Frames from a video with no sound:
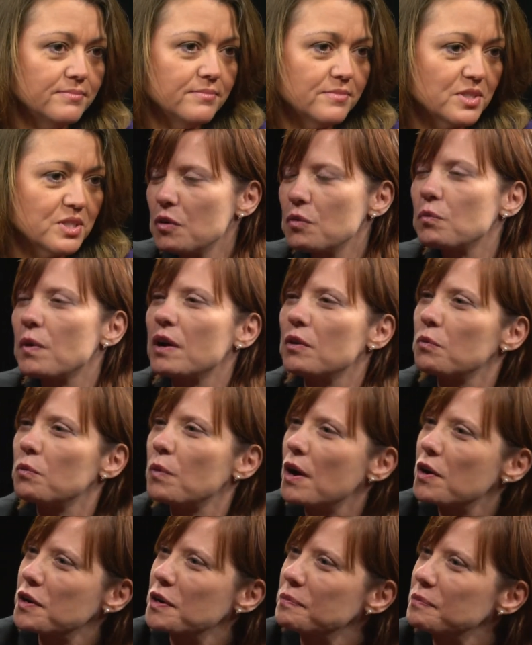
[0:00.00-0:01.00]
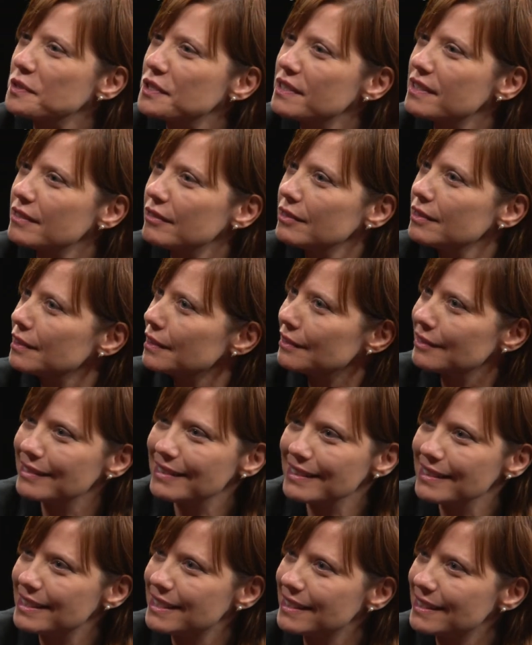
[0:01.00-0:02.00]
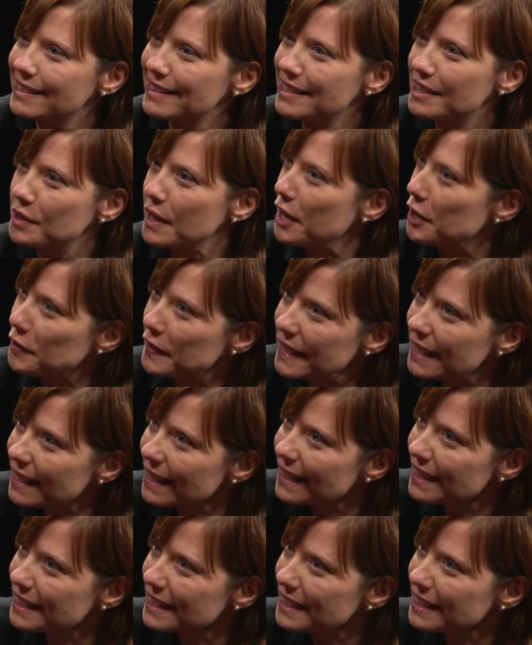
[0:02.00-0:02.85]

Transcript: So. Well, welcome to the area.